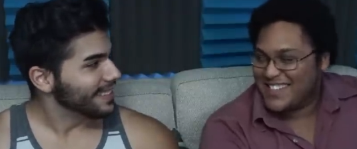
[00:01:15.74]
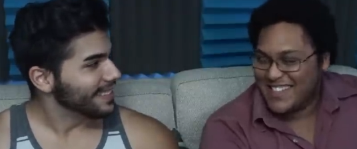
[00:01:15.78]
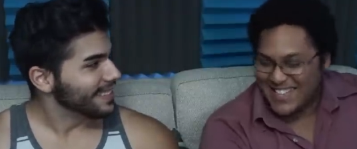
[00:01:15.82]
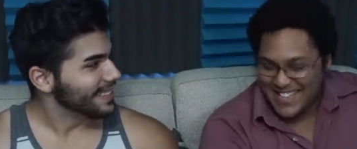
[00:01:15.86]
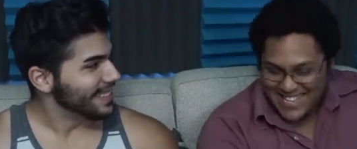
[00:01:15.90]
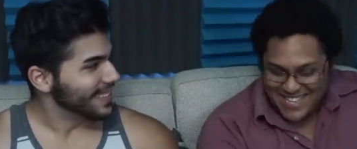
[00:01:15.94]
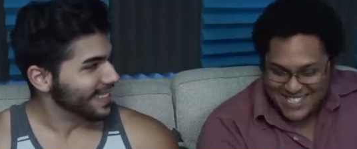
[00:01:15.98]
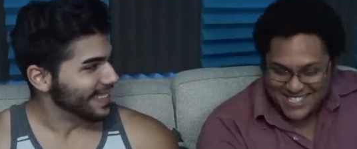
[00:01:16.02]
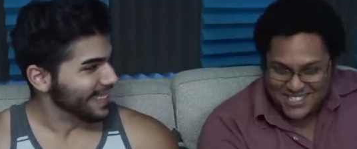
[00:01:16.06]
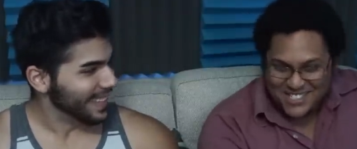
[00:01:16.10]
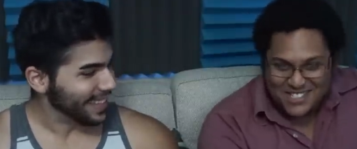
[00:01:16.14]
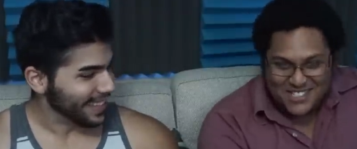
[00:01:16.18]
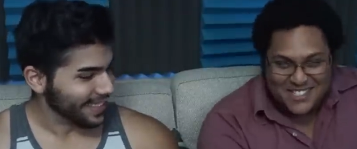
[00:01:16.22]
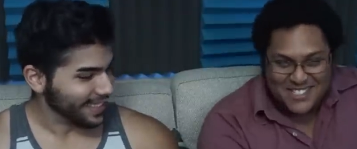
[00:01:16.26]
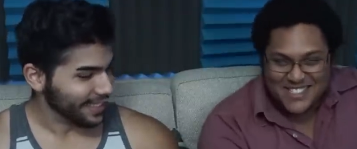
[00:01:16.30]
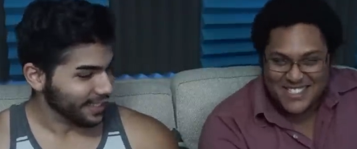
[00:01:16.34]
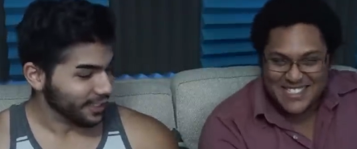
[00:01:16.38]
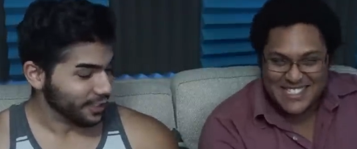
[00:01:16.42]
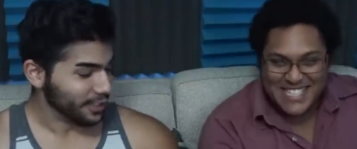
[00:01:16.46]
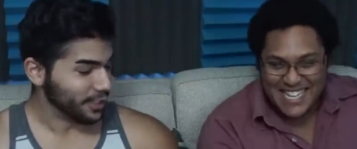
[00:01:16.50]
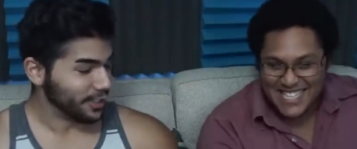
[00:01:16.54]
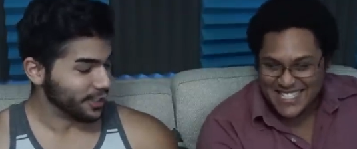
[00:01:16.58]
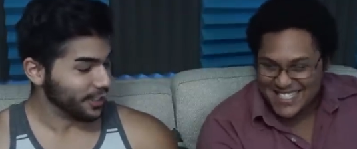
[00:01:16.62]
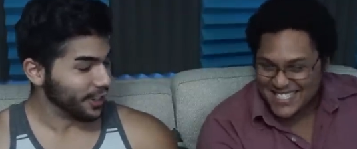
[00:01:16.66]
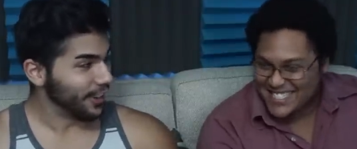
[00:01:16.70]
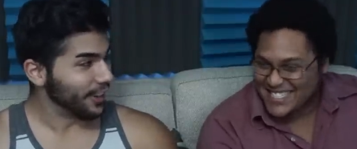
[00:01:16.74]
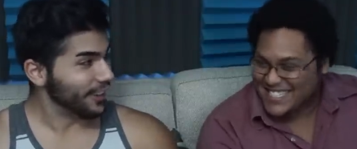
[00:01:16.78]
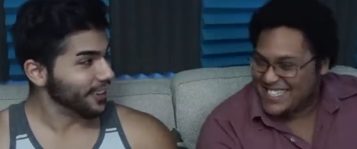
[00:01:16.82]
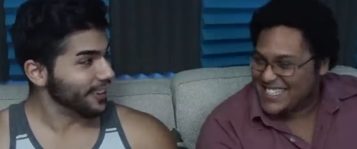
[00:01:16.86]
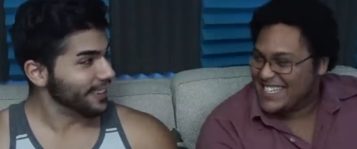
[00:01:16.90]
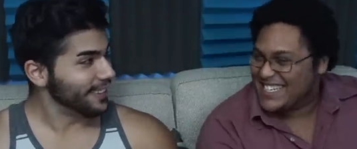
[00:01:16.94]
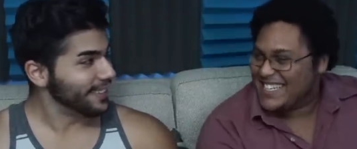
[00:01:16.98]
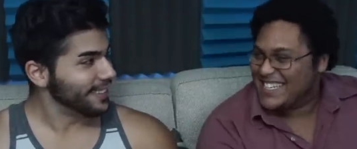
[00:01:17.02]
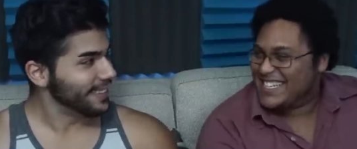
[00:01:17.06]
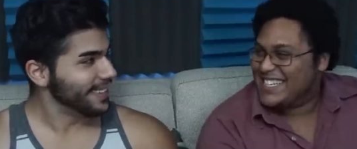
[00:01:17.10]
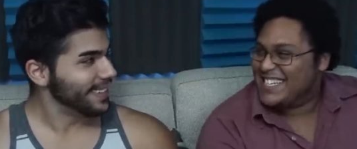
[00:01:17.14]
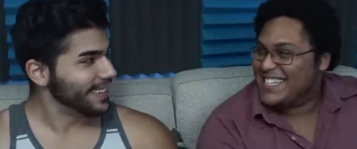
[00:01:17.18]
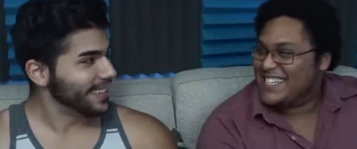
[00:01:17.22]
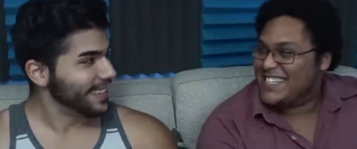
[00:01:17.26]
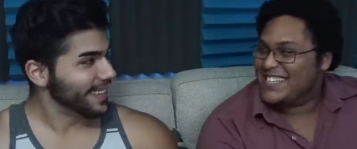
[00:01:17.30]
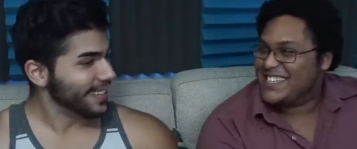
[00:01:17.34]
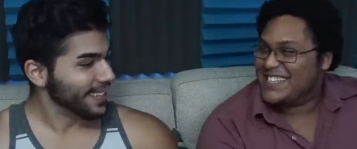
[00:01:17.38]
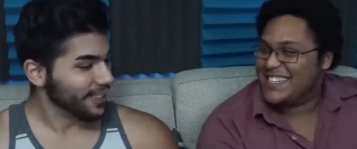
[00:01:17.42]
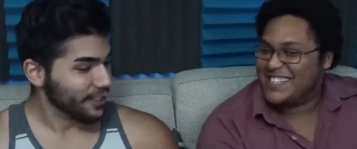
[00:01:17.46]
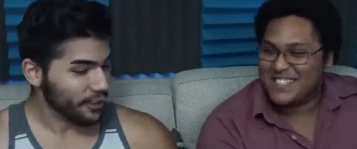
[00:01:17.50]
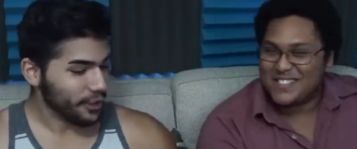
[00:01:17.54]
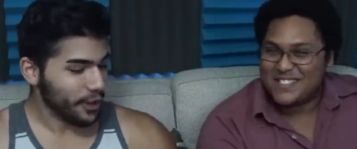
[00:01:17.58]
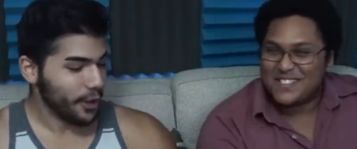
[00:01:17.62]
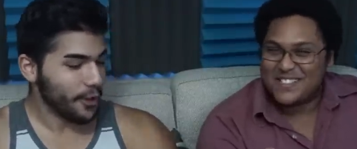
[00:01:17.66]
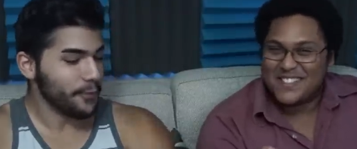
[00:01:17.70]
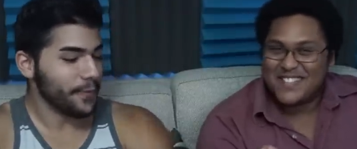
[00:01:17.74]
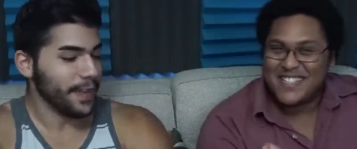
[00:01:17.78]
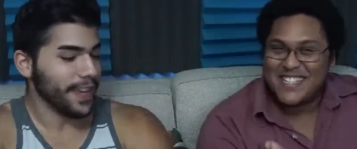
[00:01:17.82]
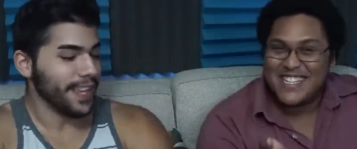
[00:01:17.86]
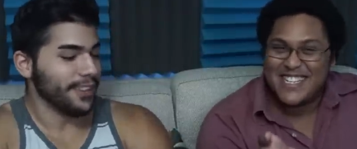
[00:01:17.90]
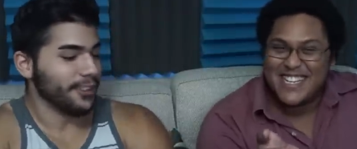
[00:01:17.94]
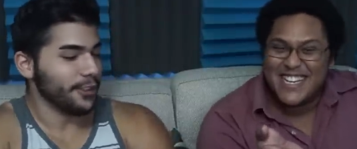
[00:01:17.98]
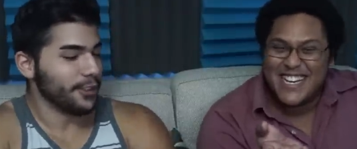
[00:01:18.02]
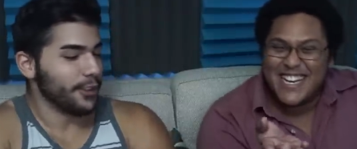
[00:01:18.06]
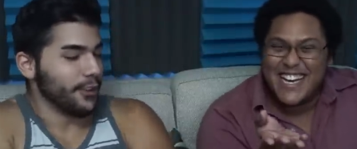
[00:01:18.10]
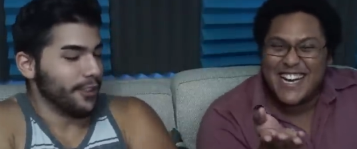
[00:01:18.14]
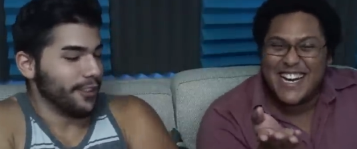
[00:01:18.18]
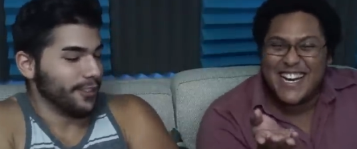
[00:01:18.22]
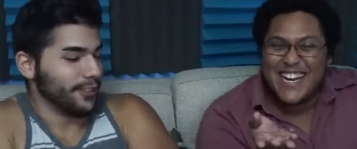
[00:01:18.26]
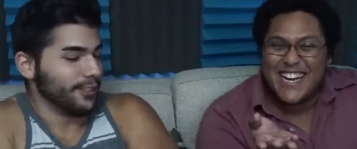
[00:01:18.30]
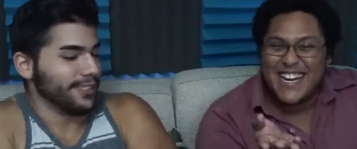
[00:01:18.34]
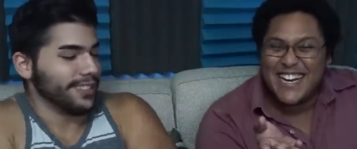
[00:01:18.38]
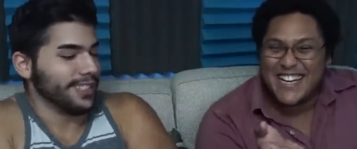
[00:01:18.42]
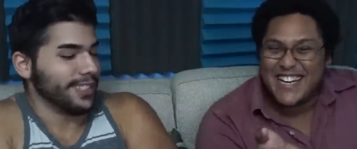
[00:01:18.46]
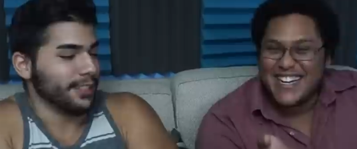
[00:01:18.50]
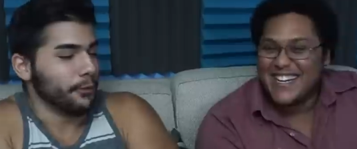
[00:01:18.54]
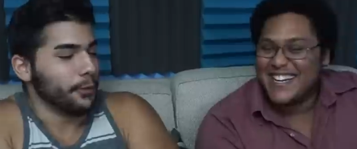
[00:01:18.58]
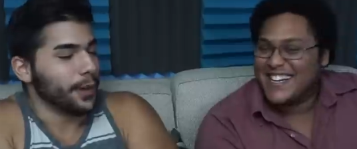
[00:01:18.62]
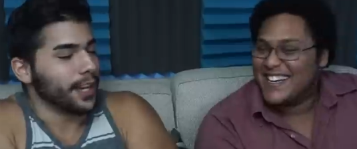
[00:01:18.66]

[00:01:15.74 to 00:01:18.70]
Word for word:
Speaker 1: Itch. you That's... sure? You gonna be you gonna